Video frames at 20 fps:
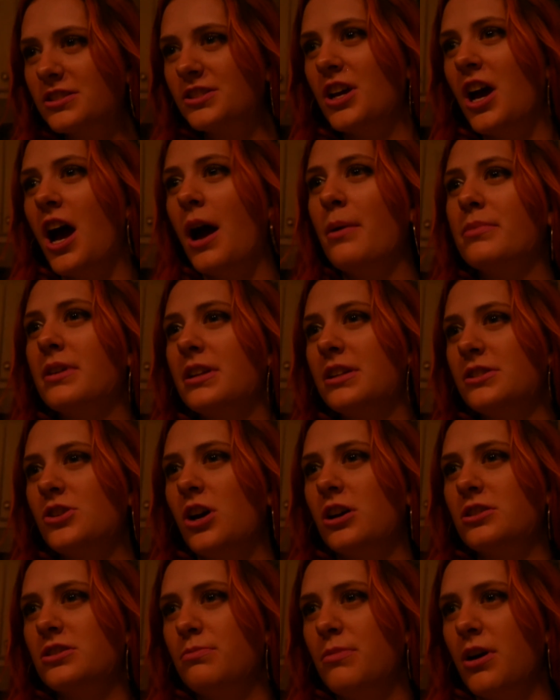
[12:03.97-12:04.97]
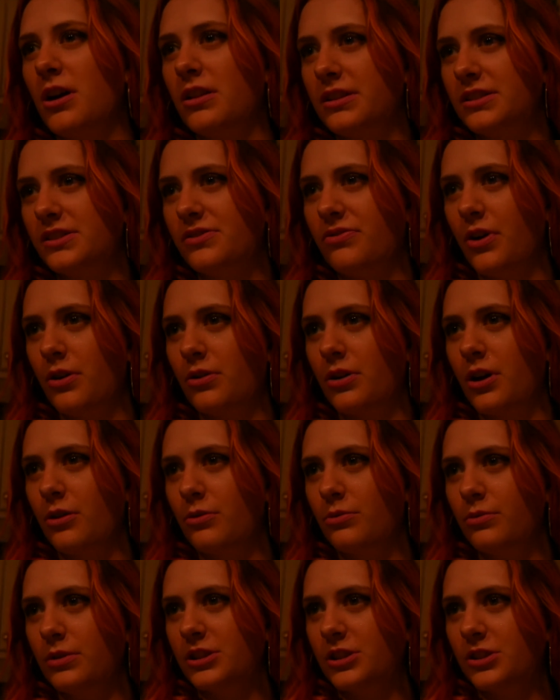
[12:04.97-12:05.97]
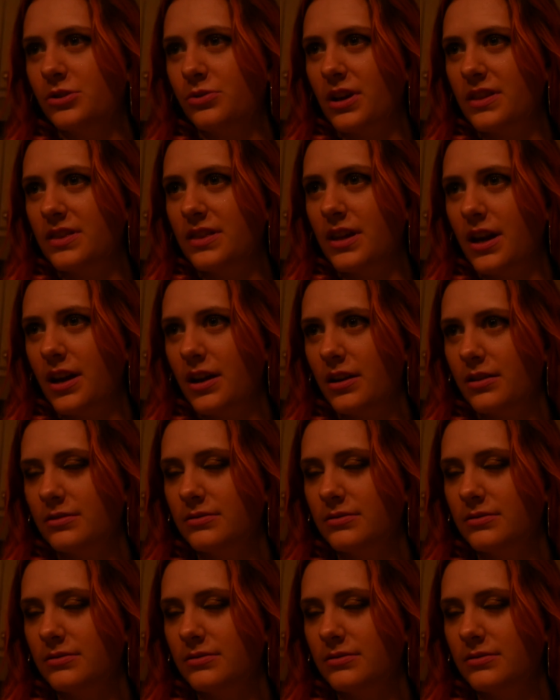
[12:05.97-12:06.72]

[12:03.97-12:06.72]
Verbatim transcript: to I'm gonna talk to Molly's photo, which is right there.